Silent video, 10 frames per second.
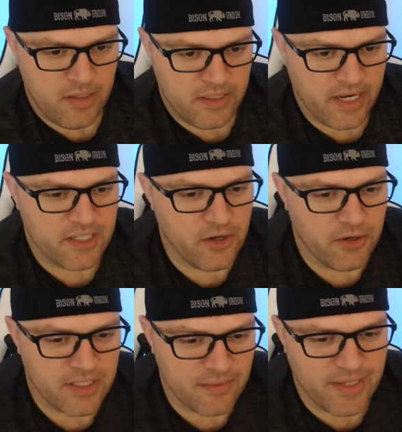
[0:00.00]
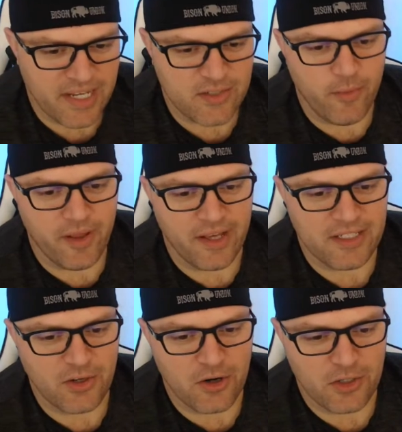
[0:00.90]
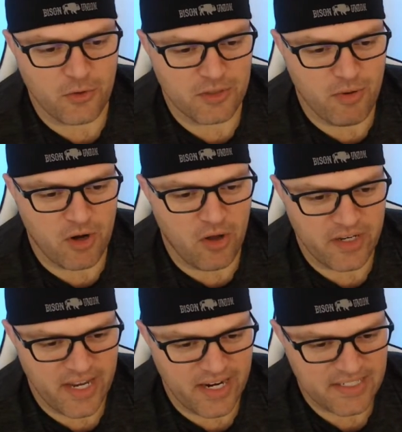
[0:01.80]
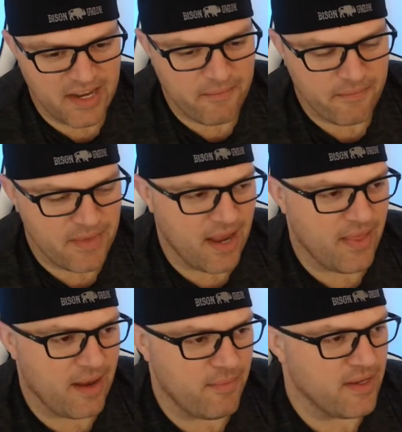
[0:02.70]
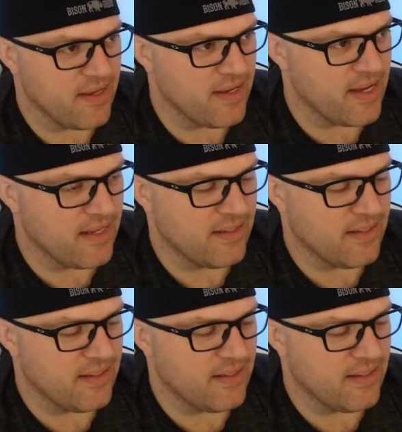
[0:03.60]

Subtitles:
Jason says, I'm guessing it would be like Star Tours, but all the dang time. Yeah, that'd be